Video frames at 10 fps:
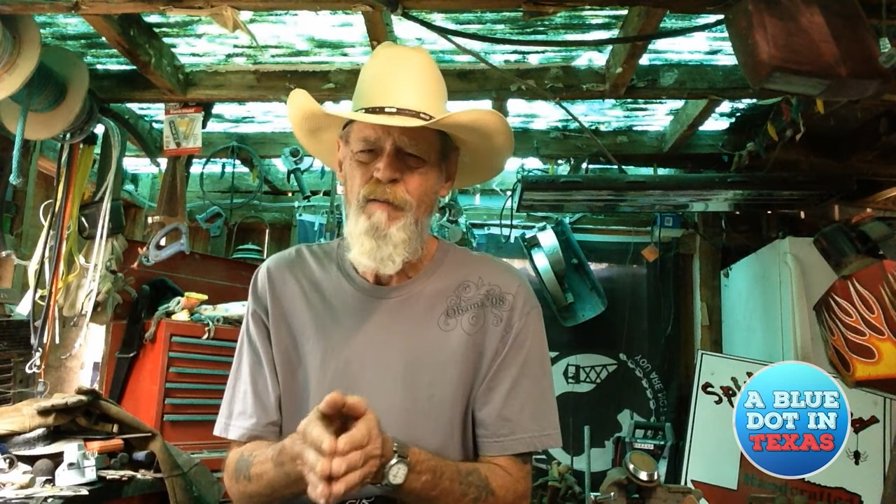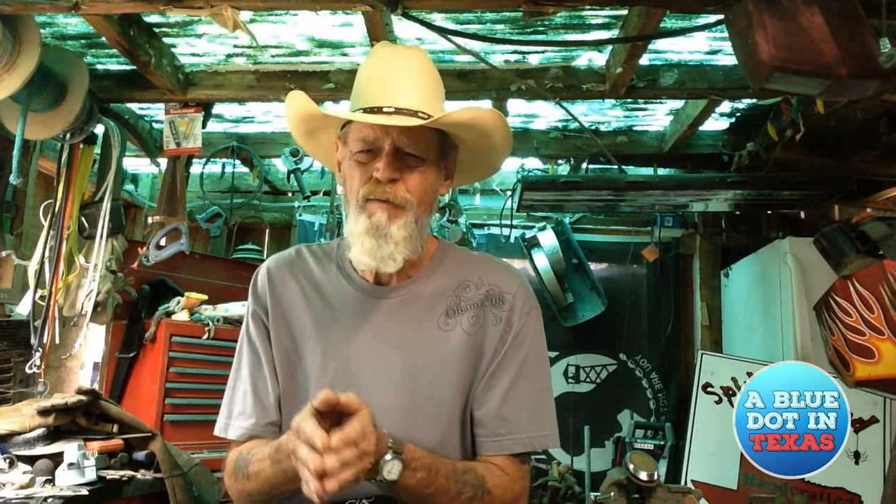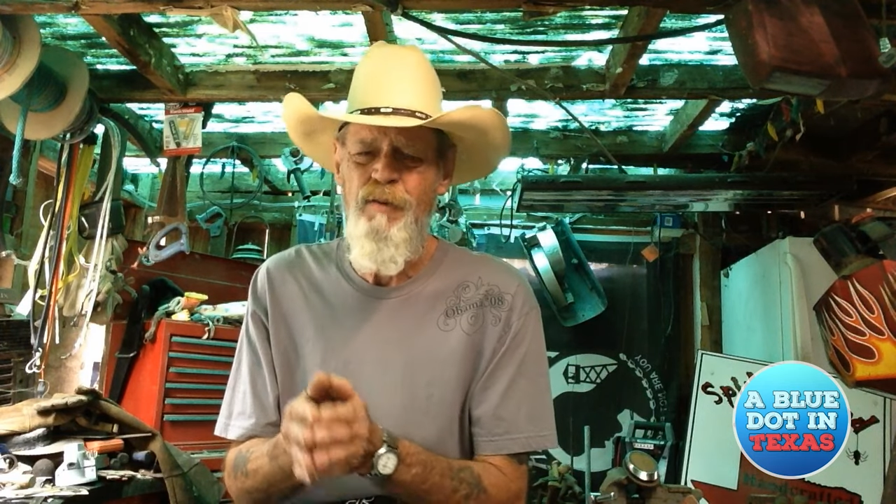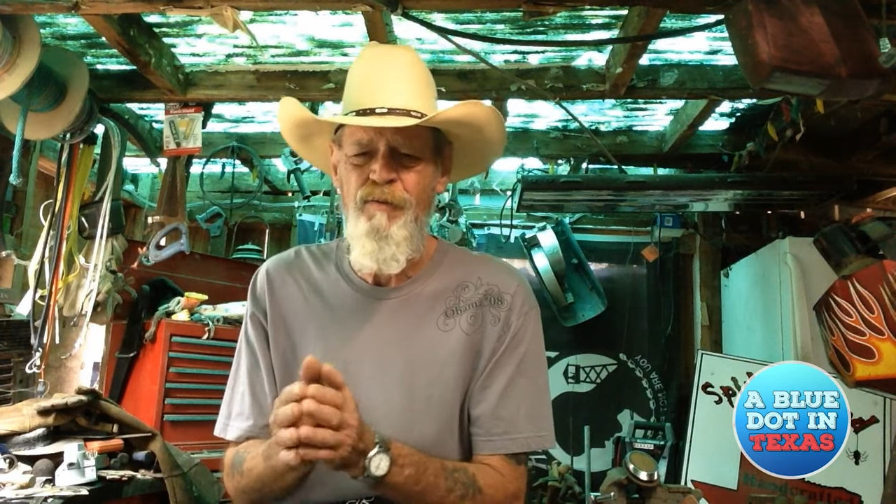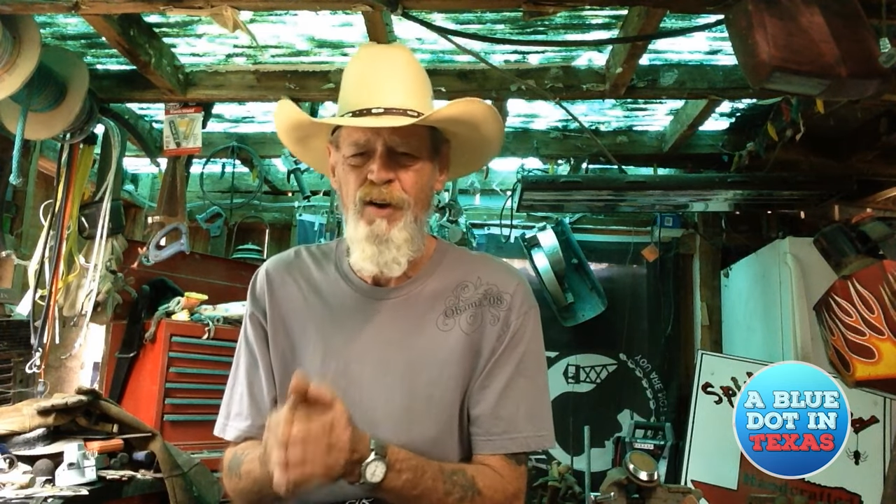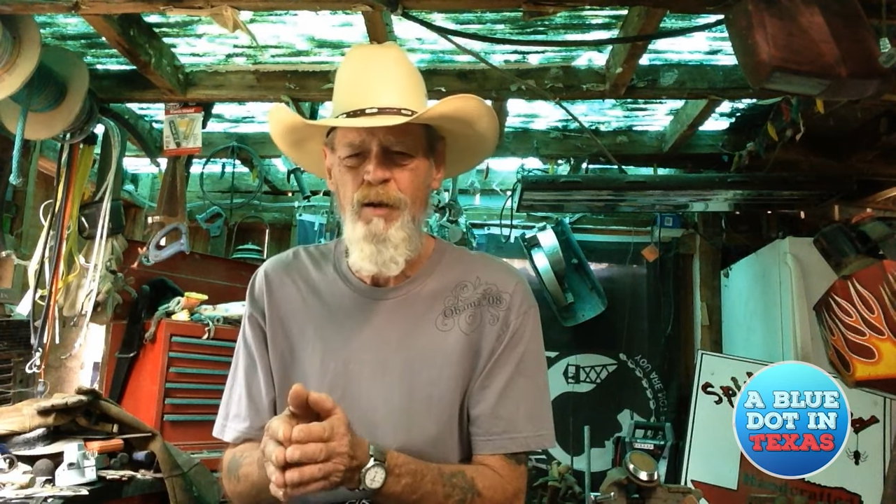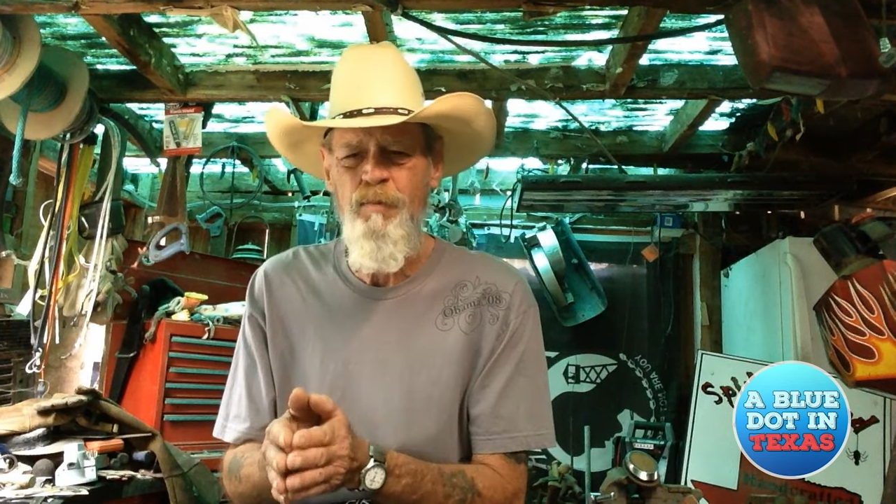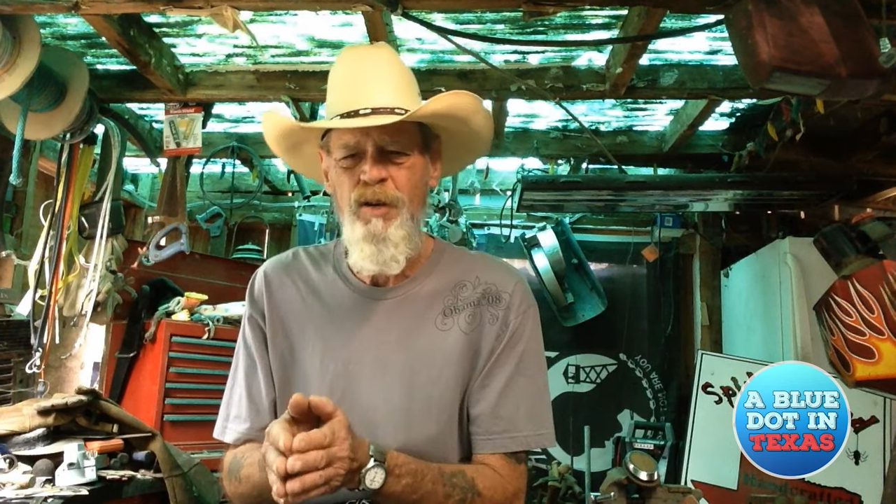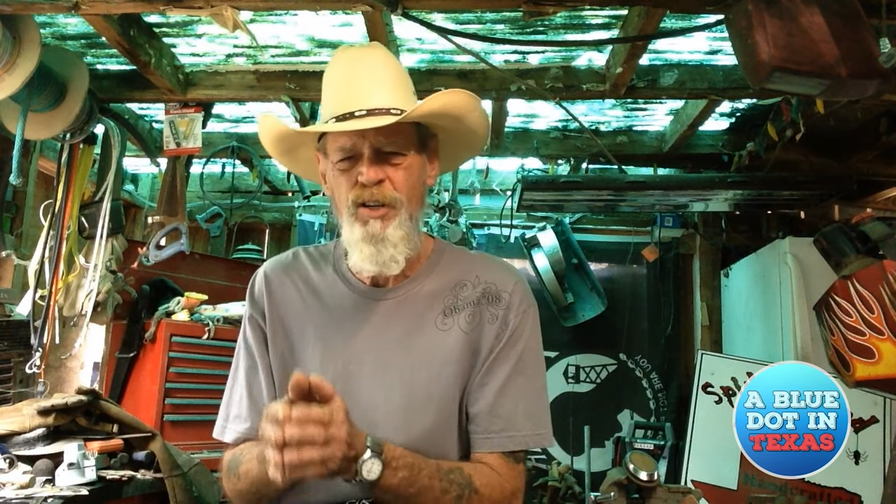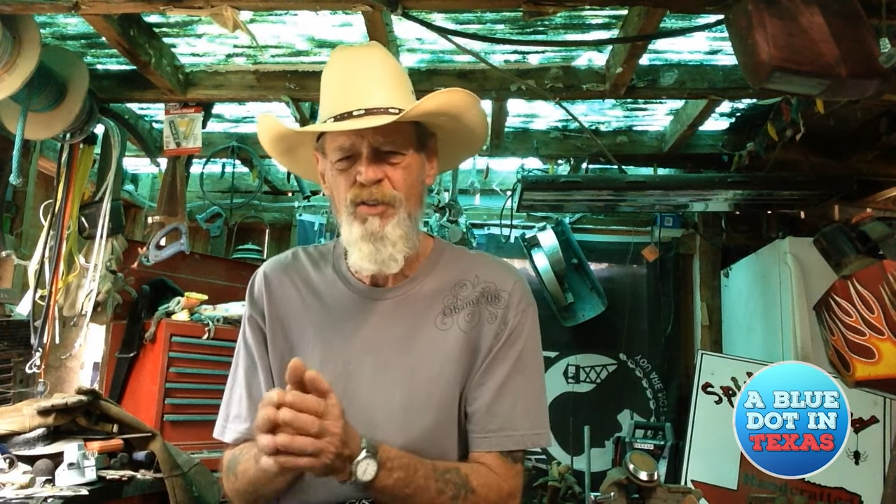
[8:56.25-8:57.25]
for
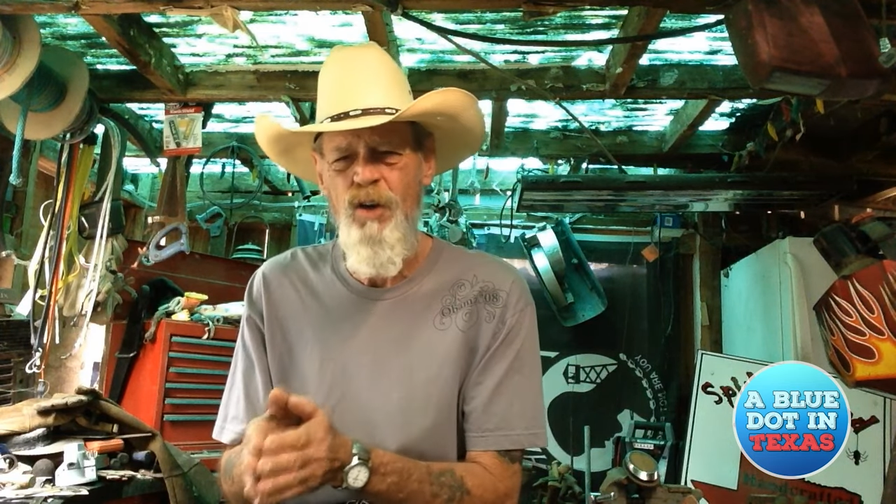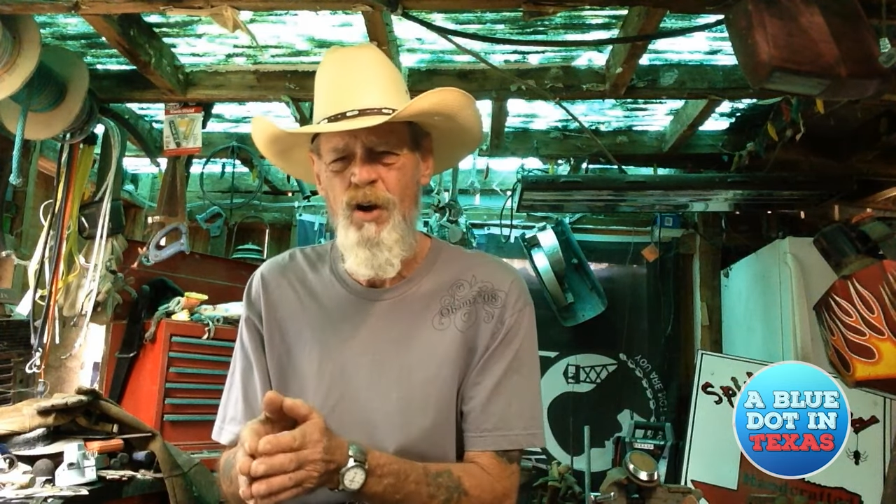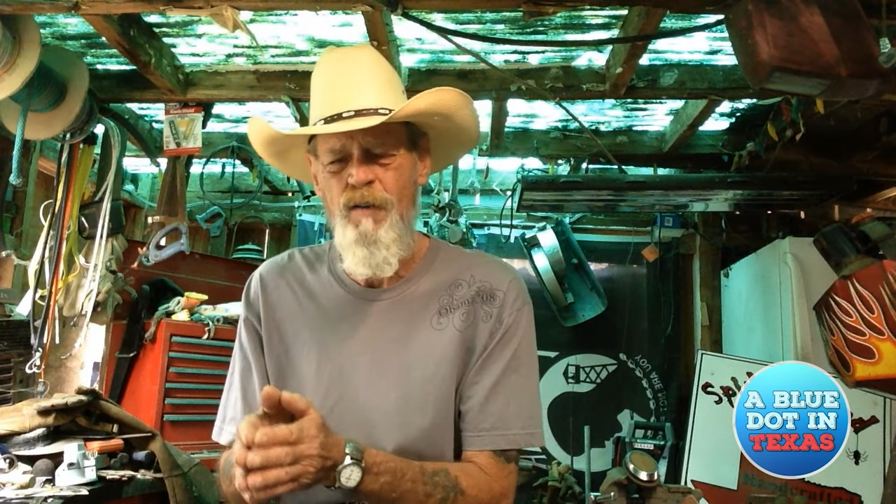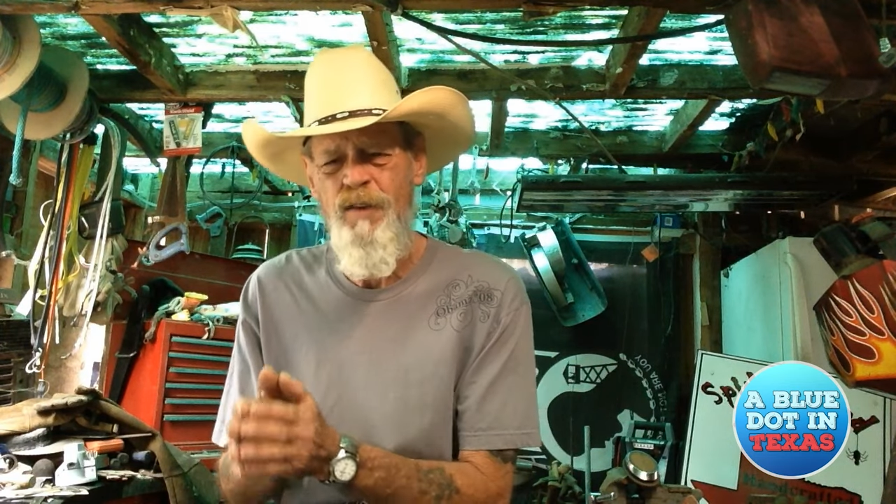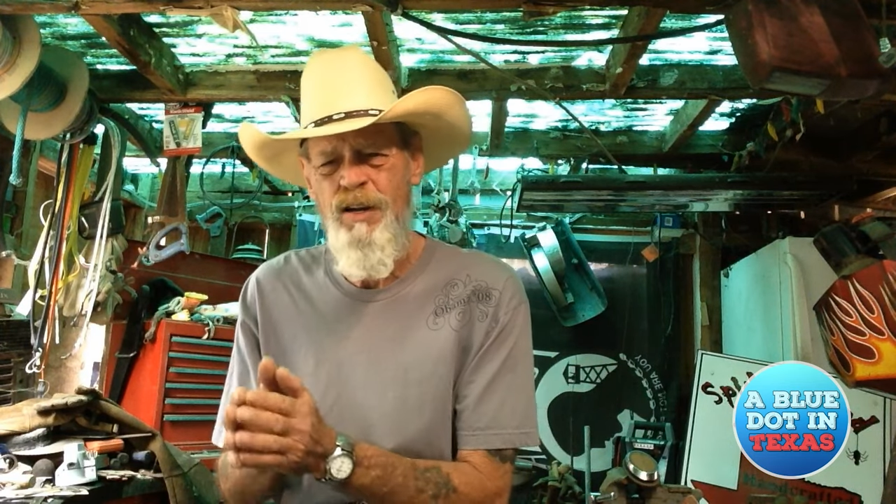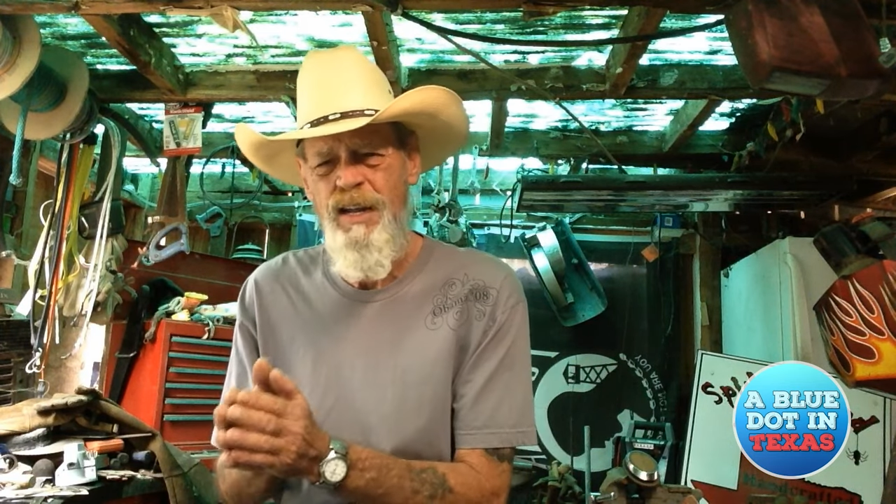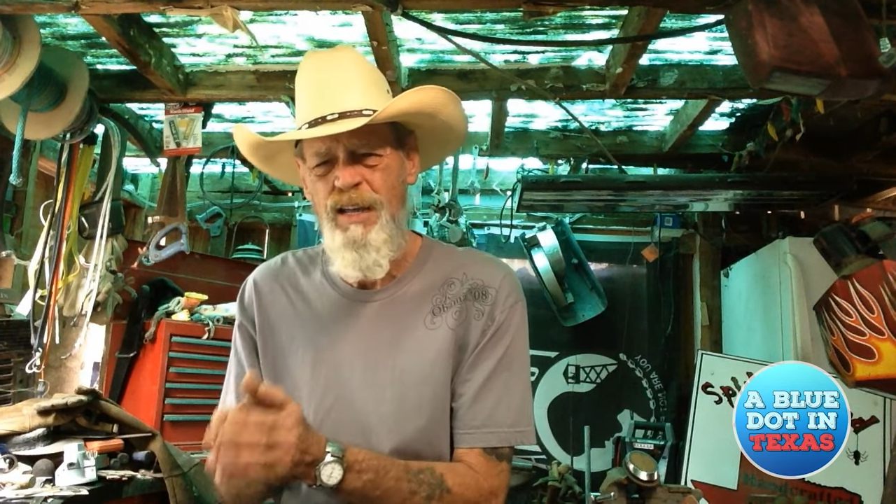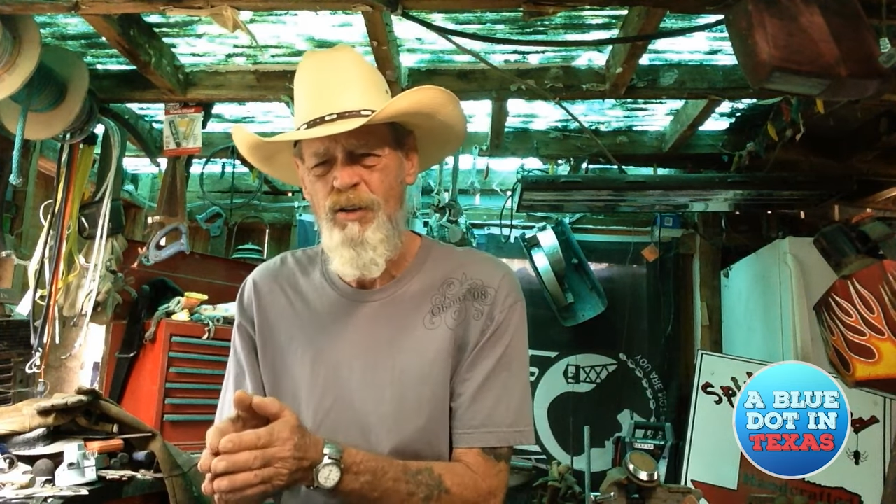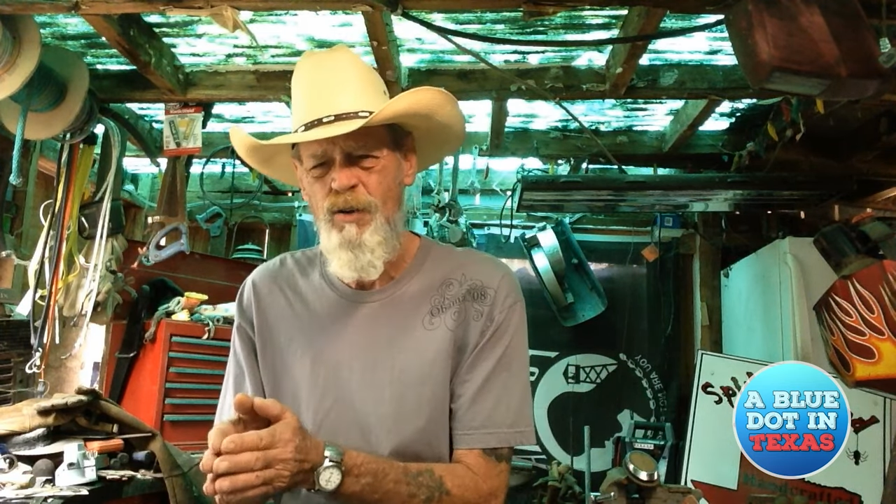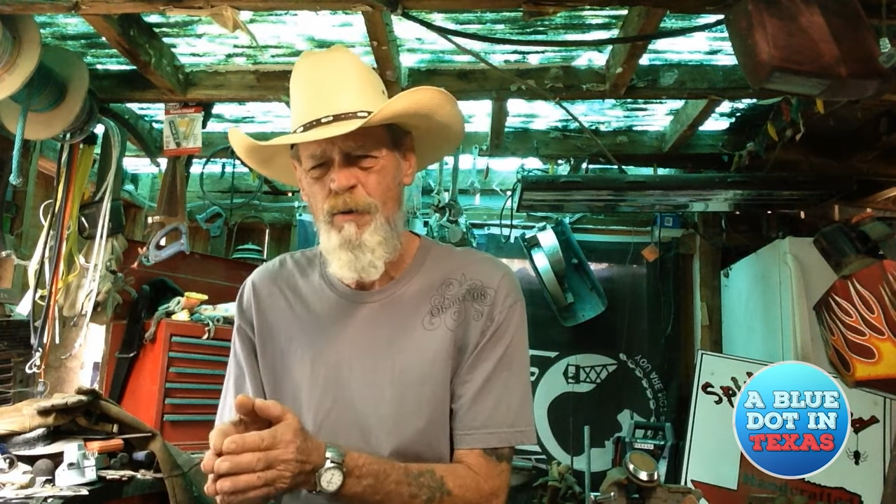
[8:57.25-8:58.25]
freedom deserve
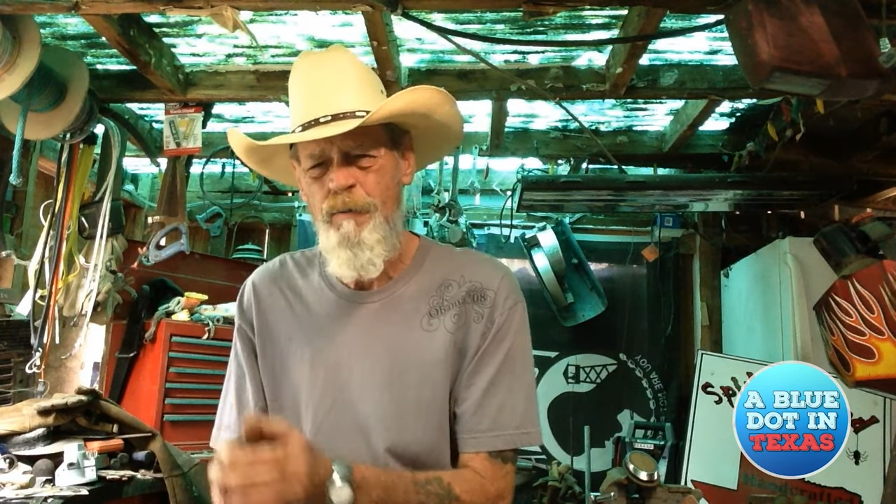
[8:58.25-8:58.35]
neither.